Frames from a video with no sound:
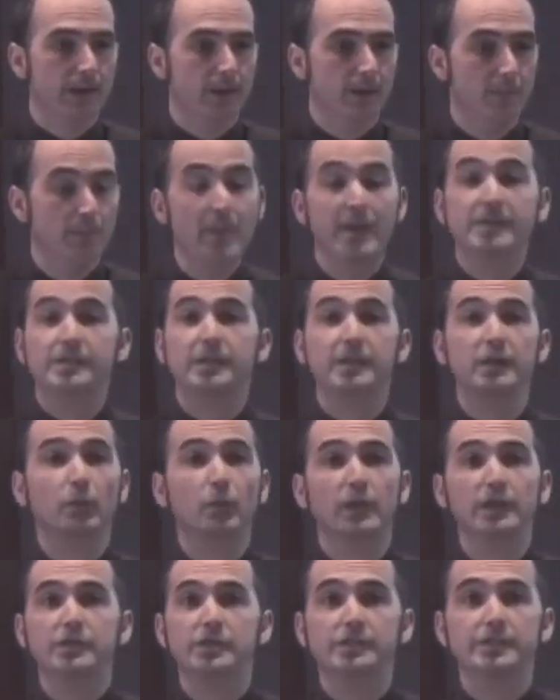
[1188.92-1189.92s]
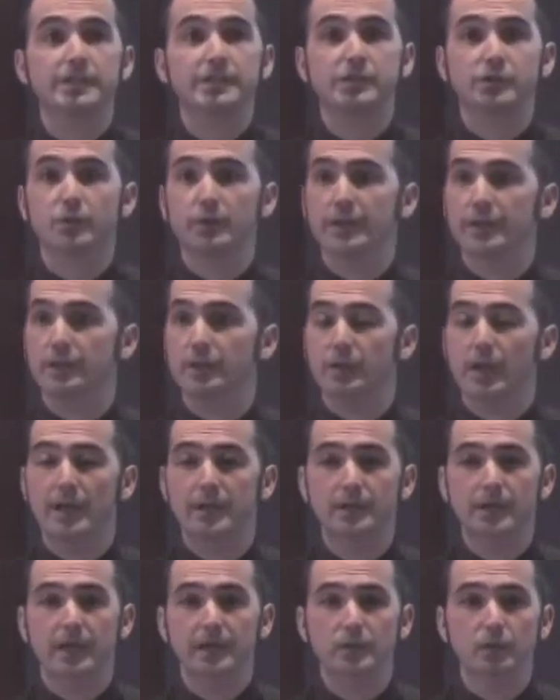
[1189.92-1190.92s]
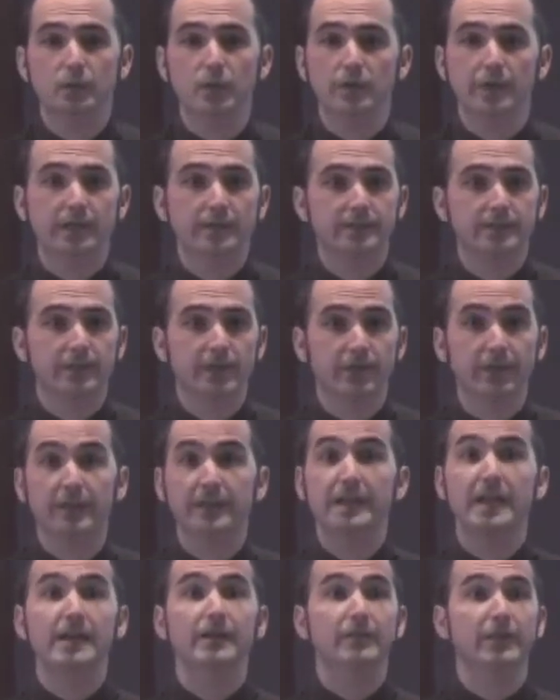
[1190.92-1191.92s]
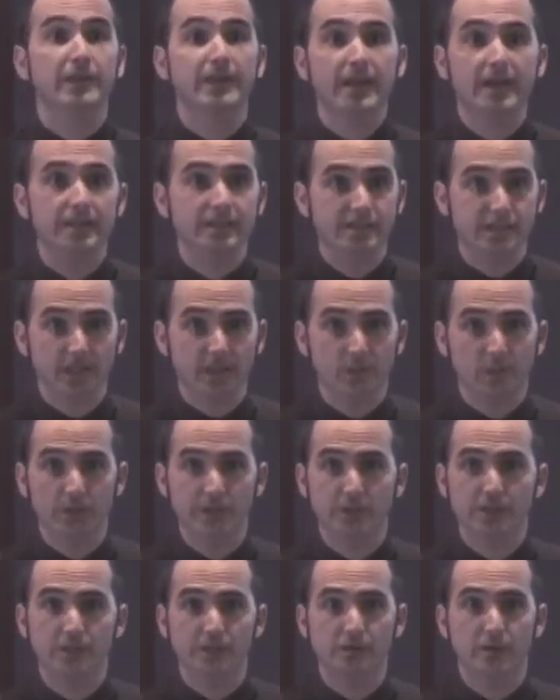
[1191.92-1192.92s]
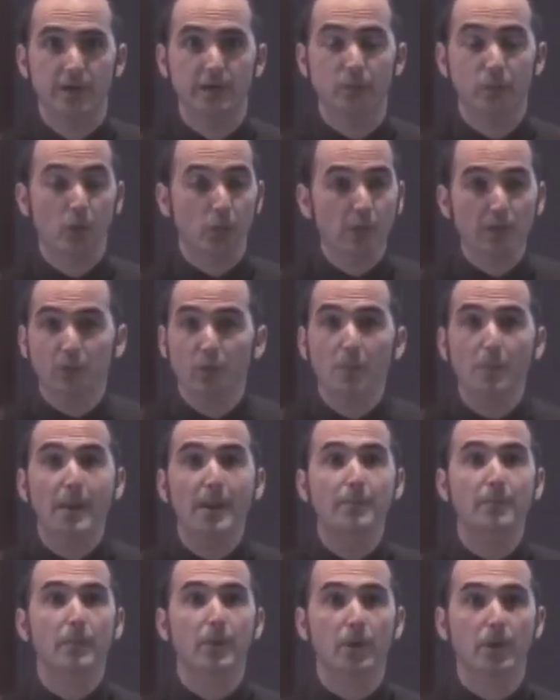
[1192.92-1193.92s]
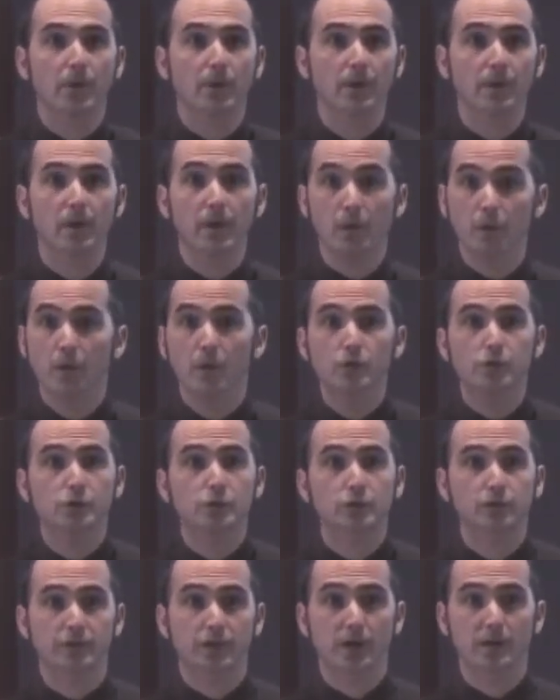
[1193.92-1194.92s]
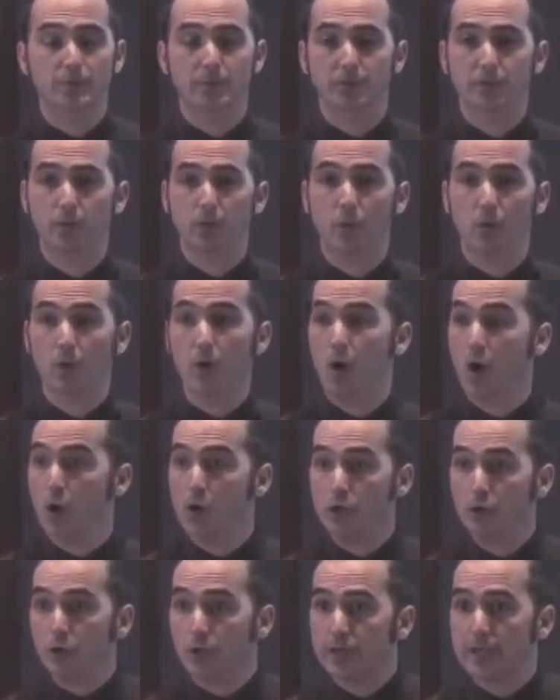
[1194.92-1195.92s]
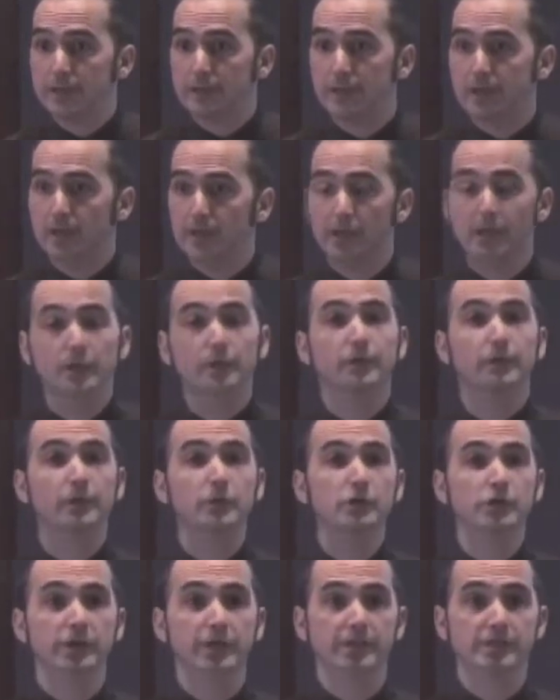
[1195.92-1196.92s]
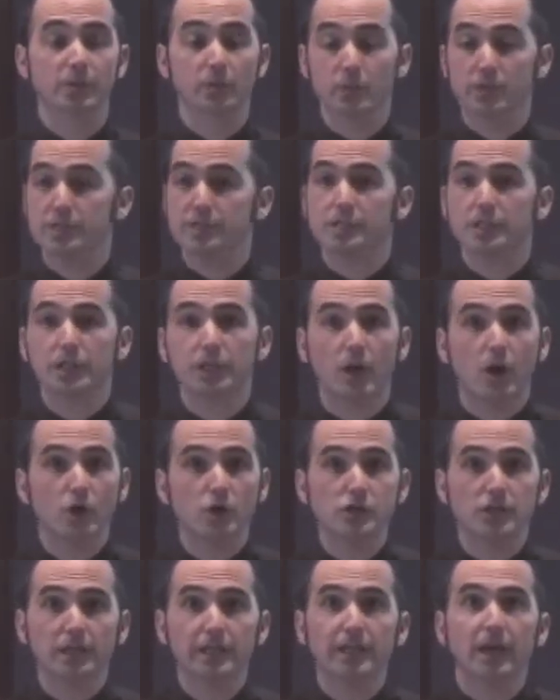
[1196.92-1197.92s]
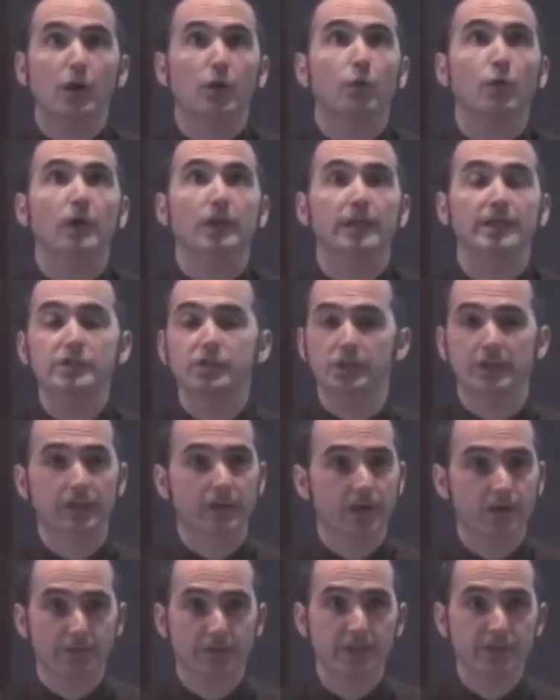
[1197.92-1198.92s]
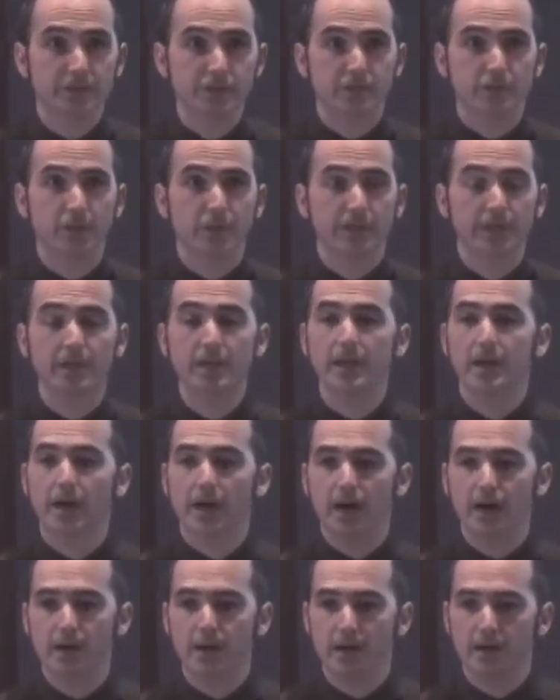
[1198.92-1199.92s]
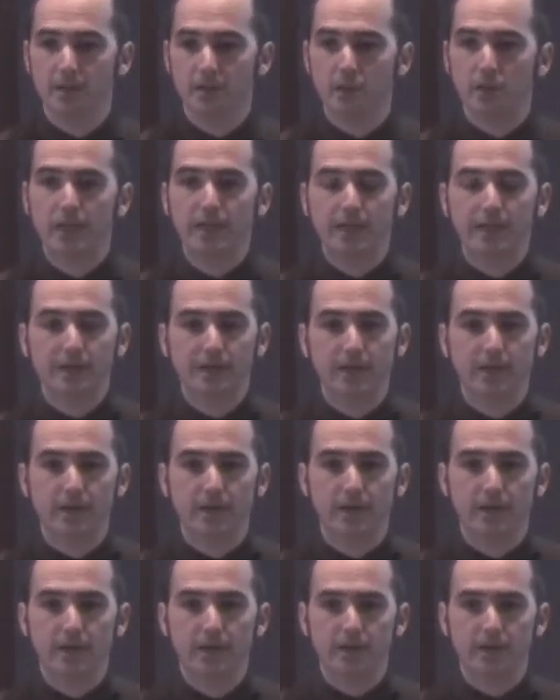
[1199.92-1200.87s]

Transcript: uh, Mexican religious history and you, and, and you look at uh, the Day of the Dead celebrations, right, where we remember those who've gone before. Or you look at uh, Confucianism, which is largely a religion of history, uh, looking at a,